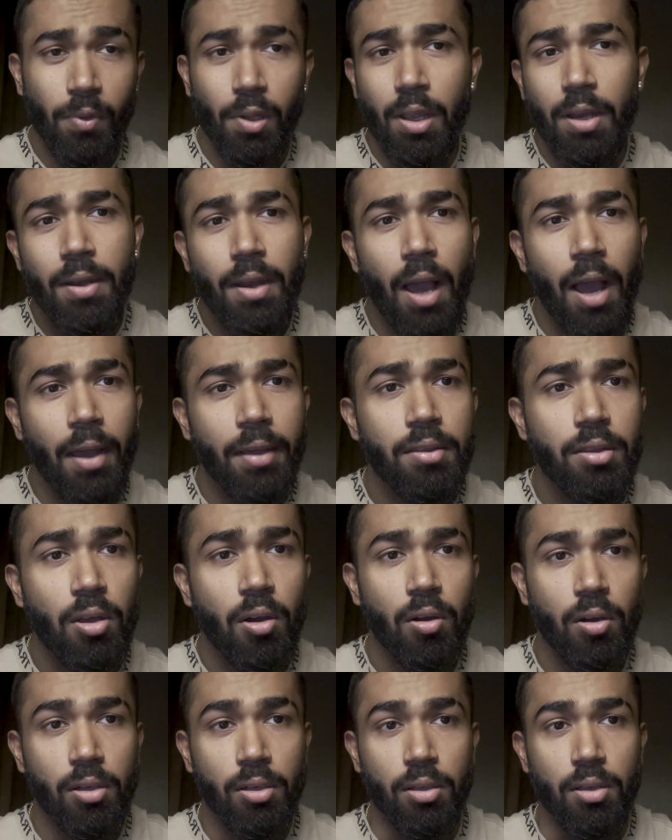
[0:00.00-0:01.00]
And I
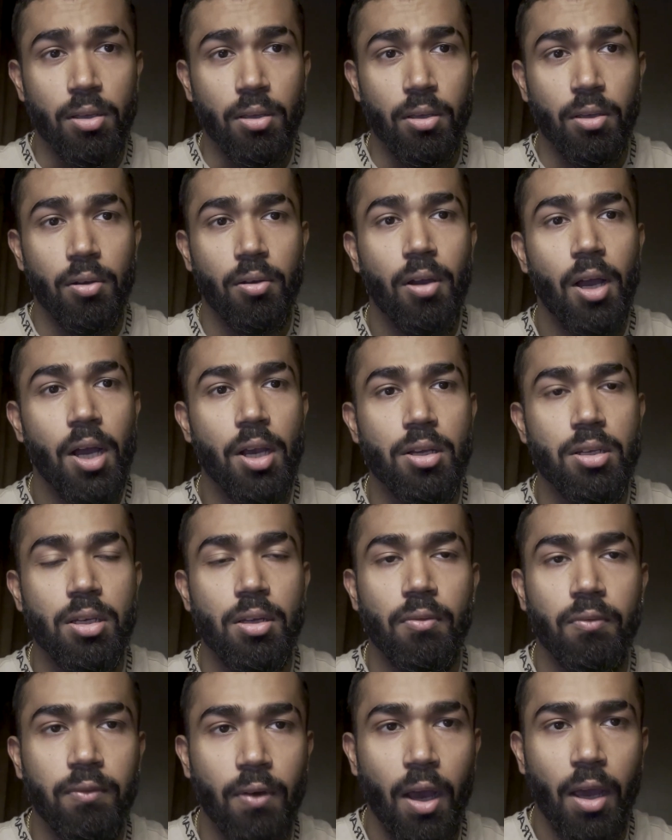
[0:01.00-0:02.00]
thought, you know, actually,
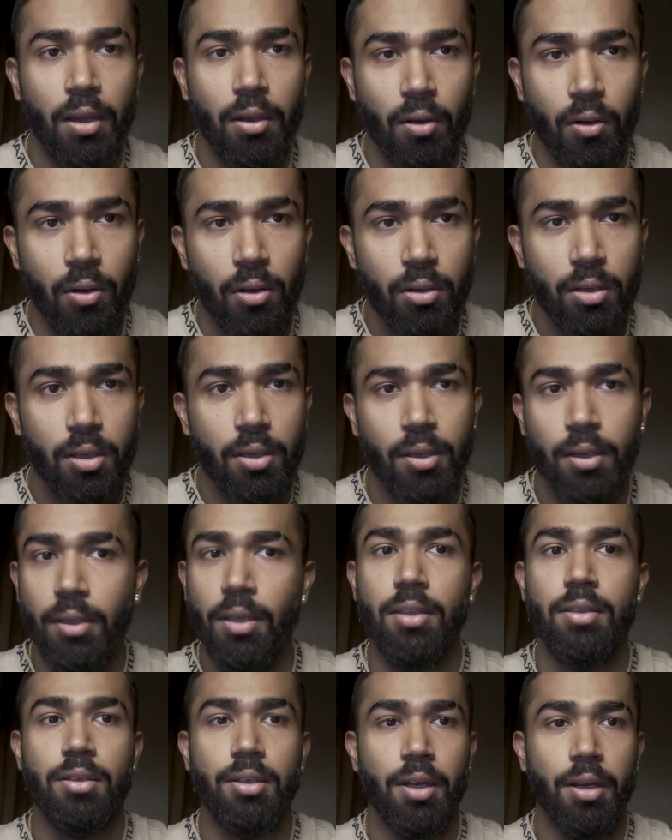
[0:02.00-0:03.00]
why not?
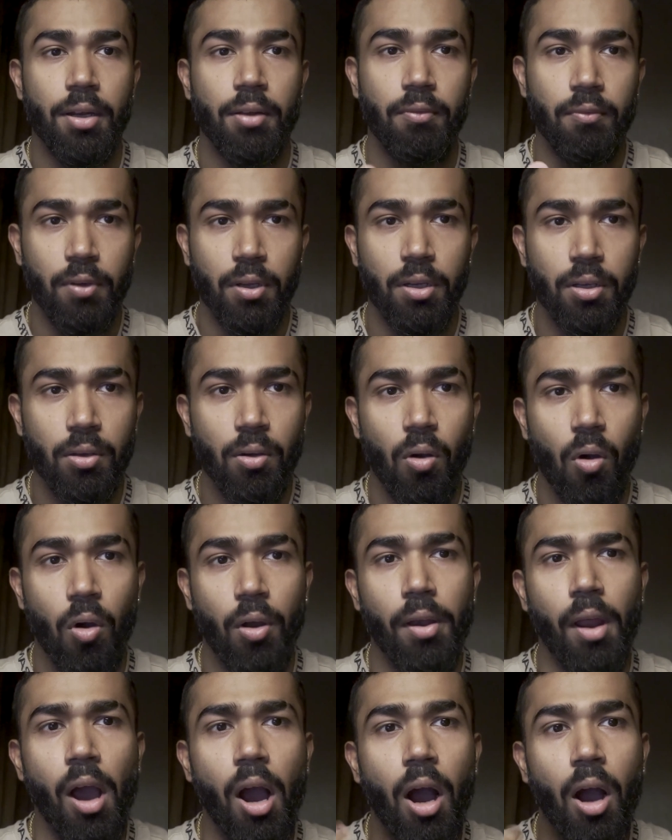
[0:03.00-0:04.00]
Let's create a video
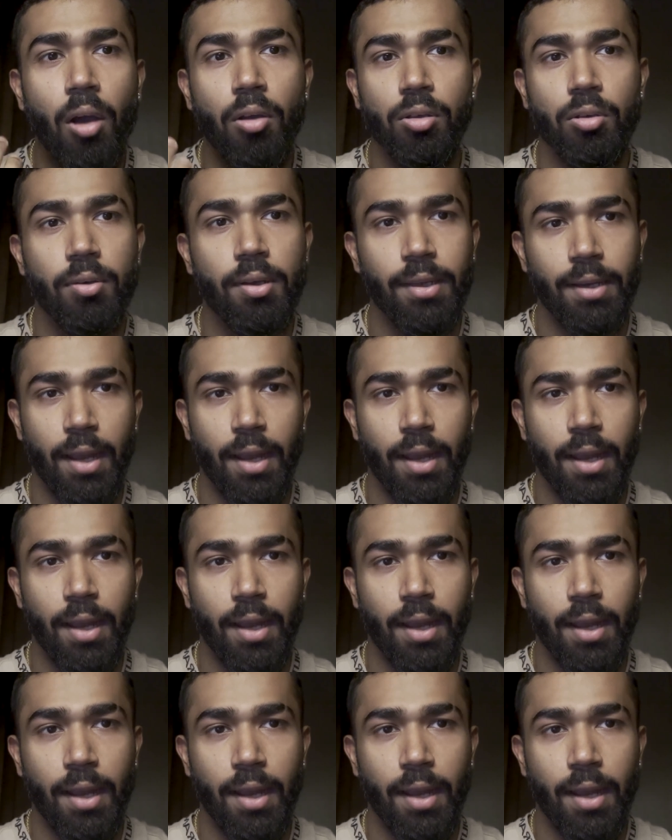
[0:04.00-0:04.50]
on how you can